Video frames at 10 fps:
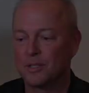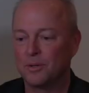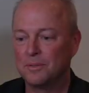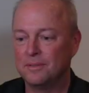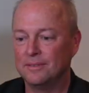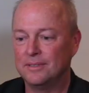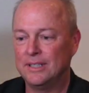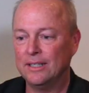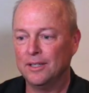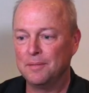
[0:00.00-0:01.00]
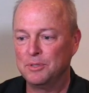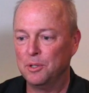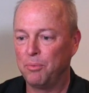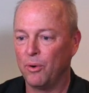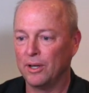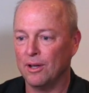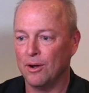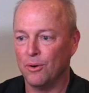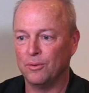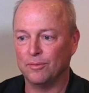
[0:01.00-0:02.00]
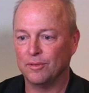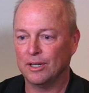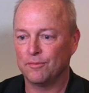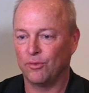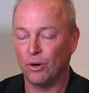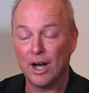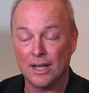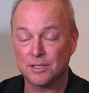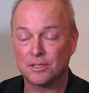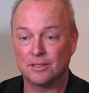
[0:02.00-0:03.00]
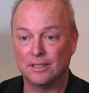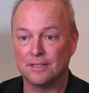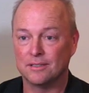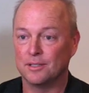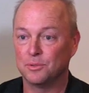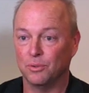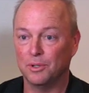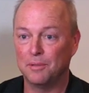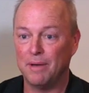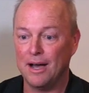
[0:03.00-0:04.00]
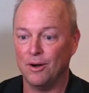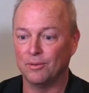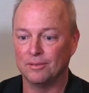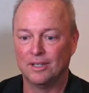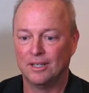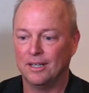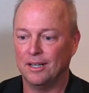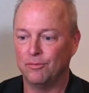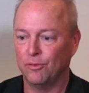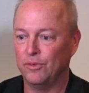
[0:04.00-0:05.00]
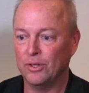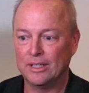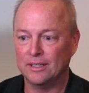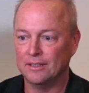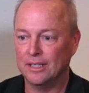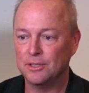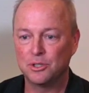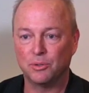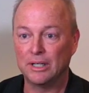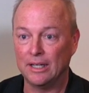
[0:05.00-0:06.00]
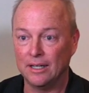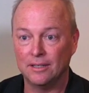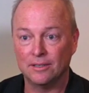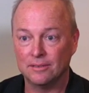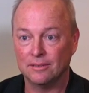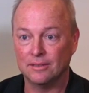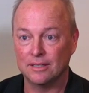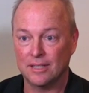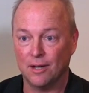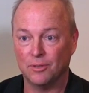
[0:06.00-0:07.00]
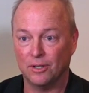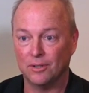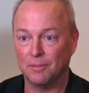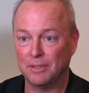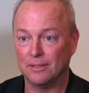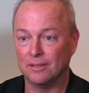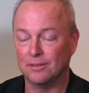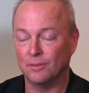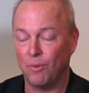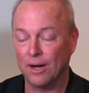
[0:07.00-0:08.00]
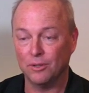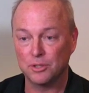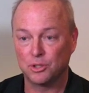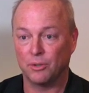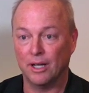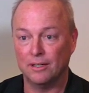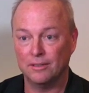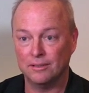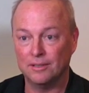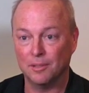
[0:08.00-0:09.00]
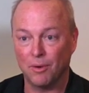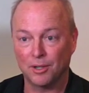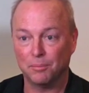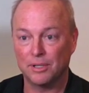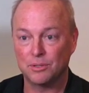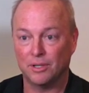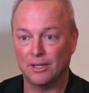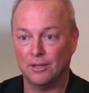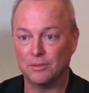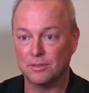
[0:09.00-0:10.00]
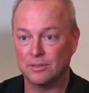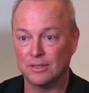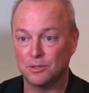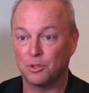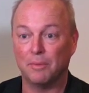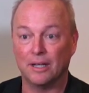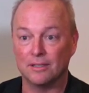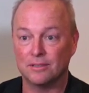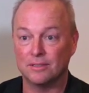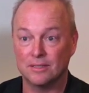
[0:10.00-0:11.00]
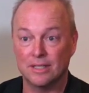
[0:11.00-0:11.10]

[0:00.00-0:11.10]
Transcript: So D L M two point oh for us is, is really about uh, fulfilling an industry need that's out there. I mean, the, the wireless trend in the marketplace right now is, is tremendous.